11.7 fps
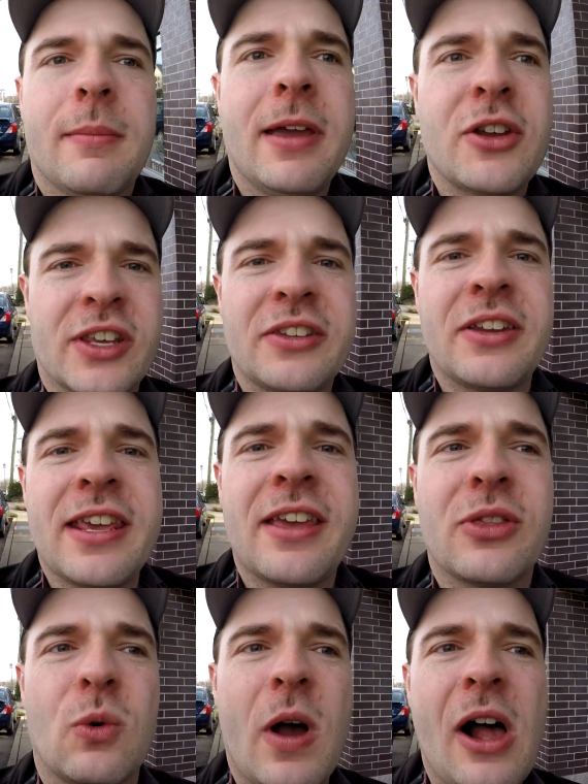Yeah, just got done eating
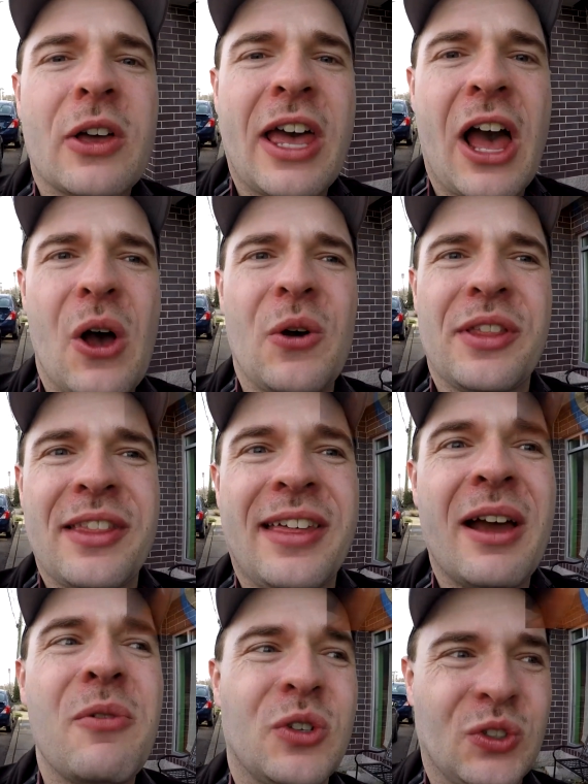at the Wild Cow, and
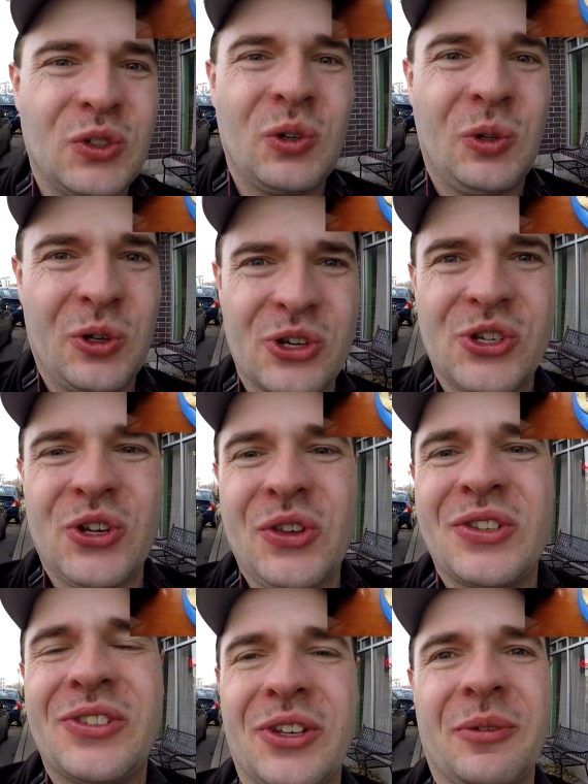that was
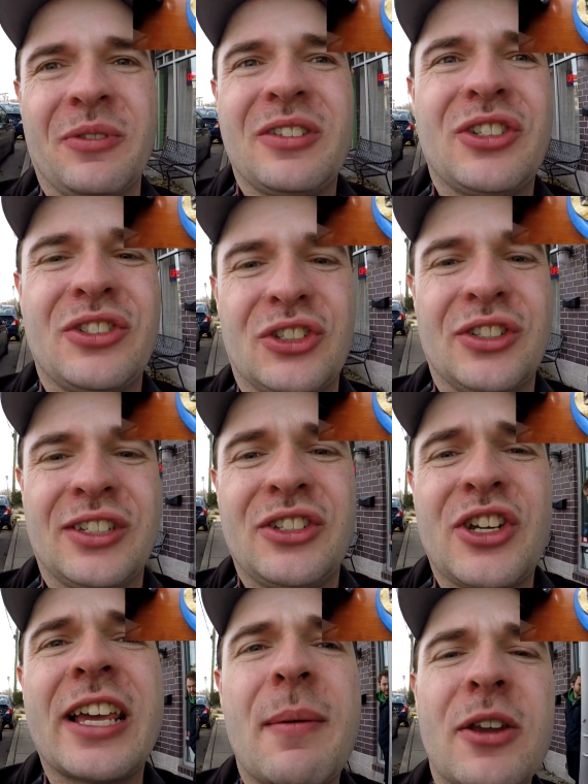delicious. So
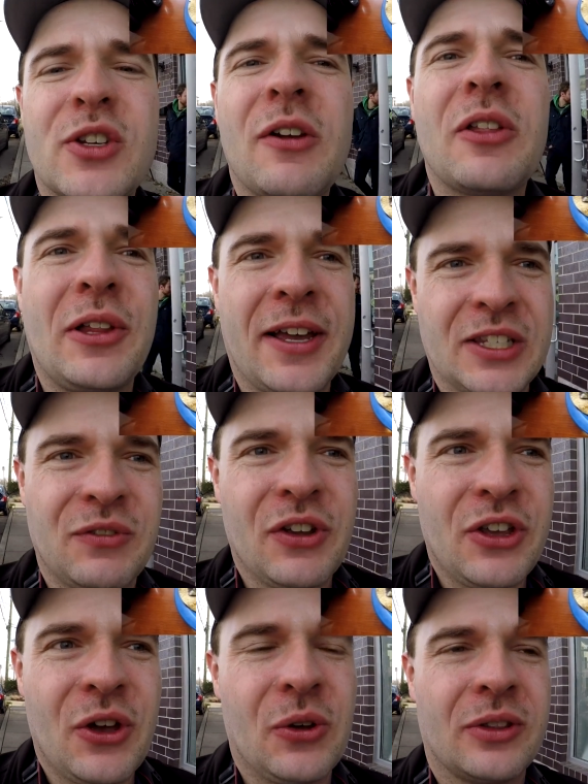check out my Child of the Lights
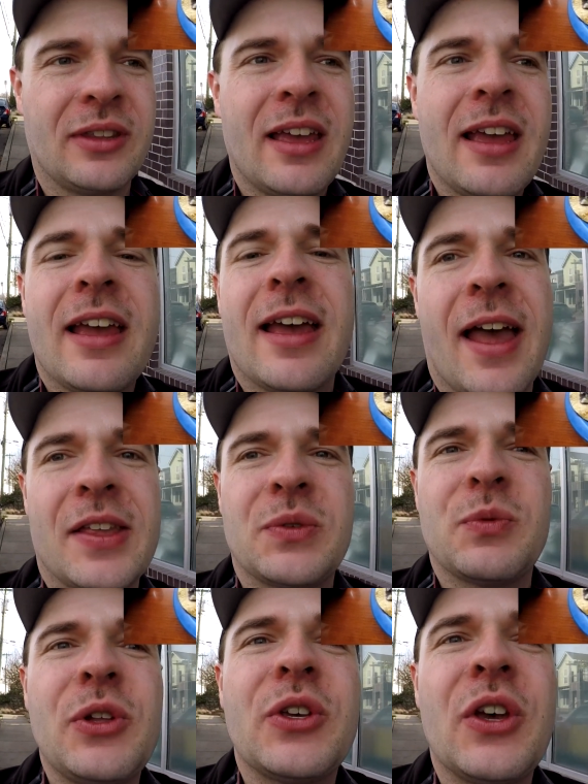video. Had some
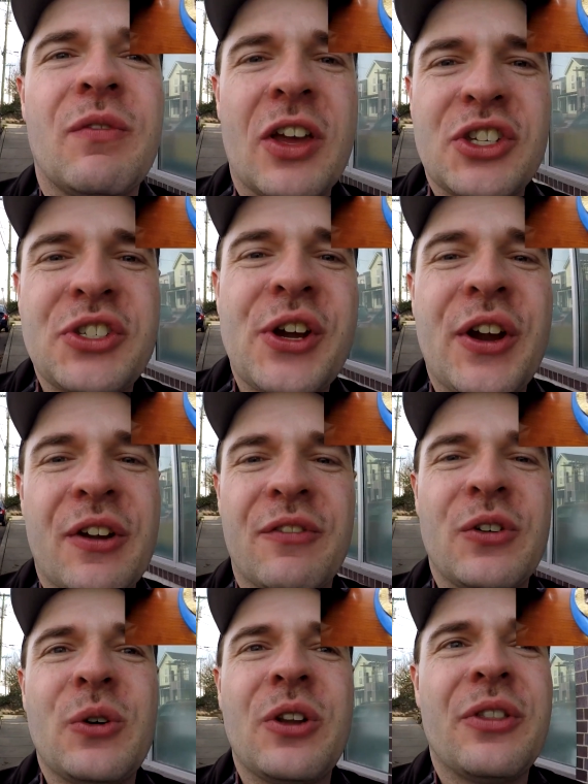really good vegetarian
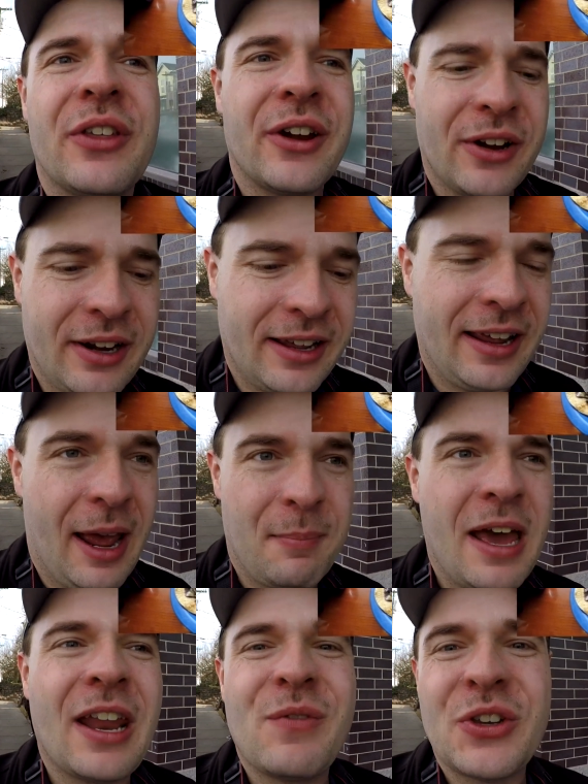food in there. I'm
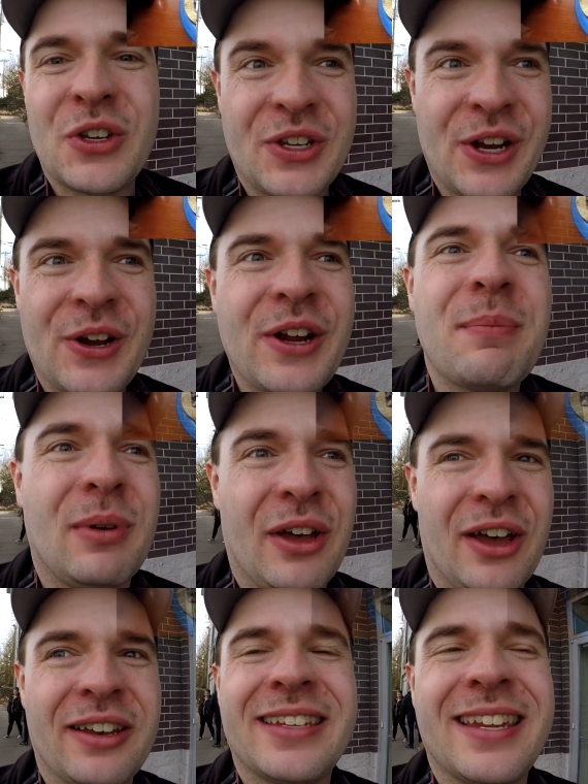not a vegetarian,
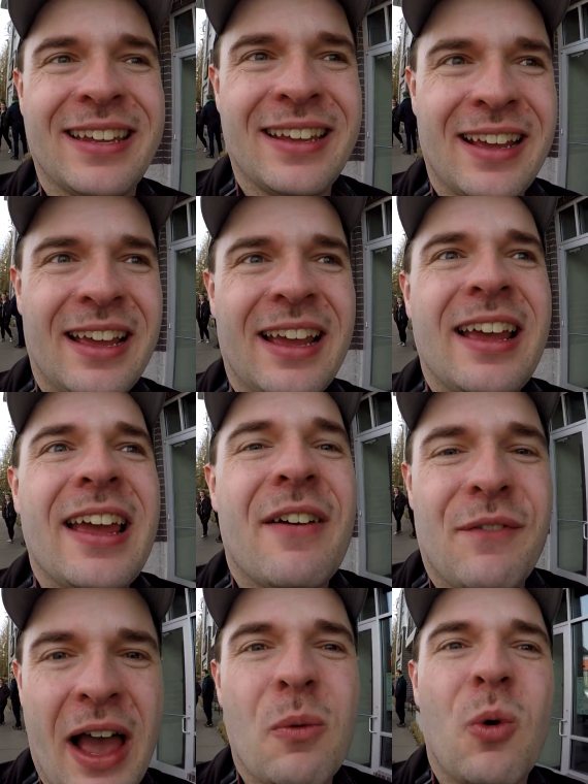but
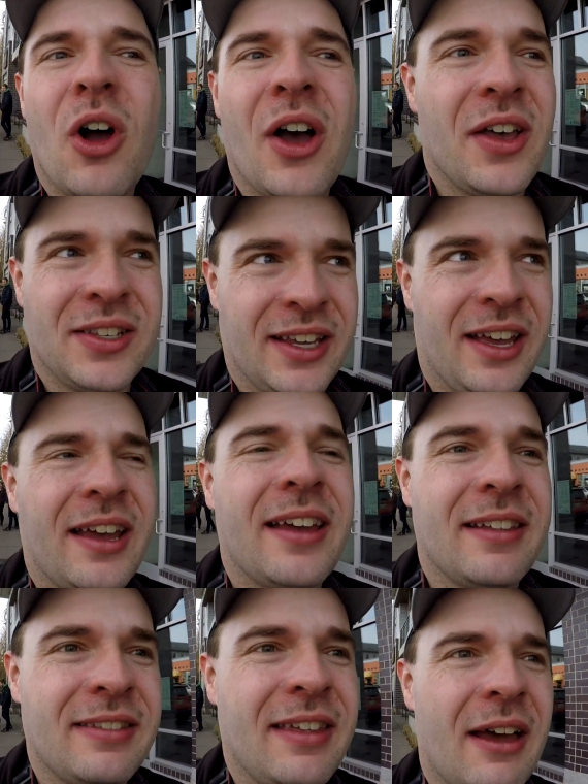if I was,
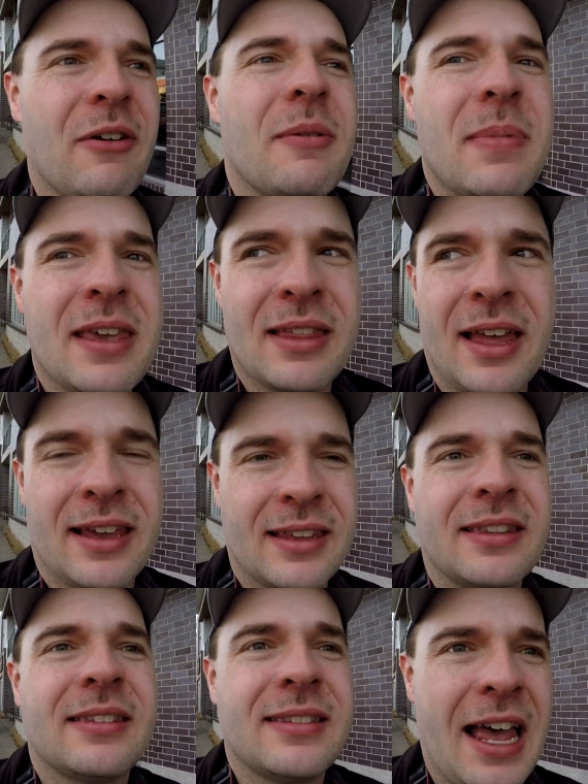that would be like
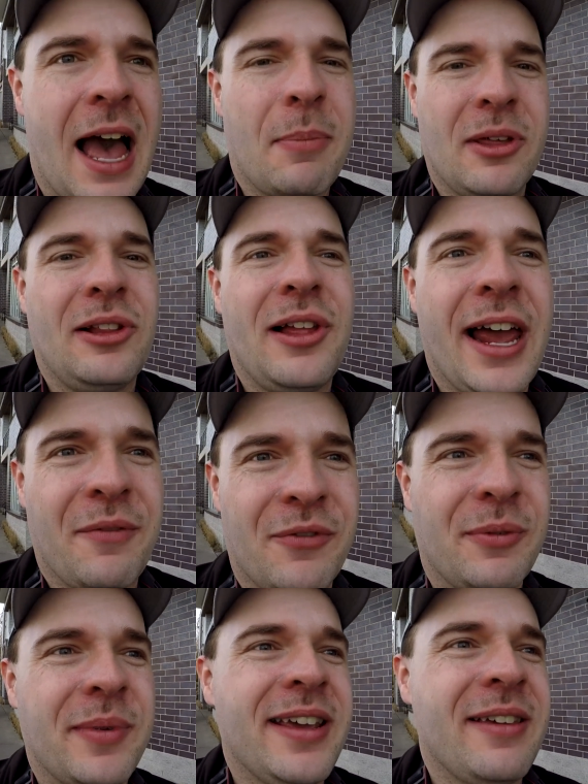top of the line
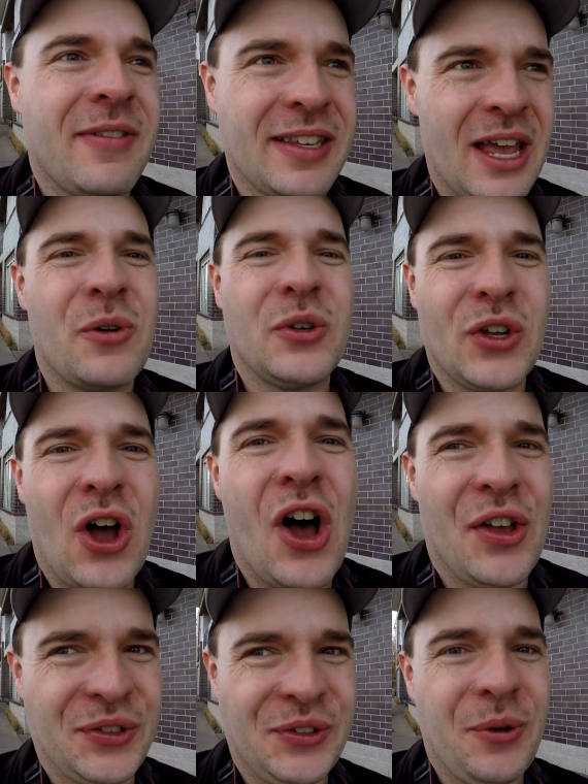for me because that was
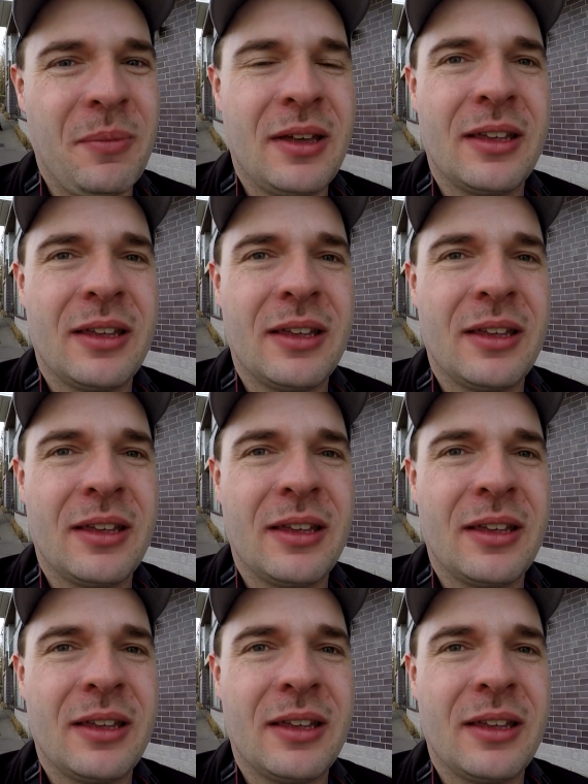awesome.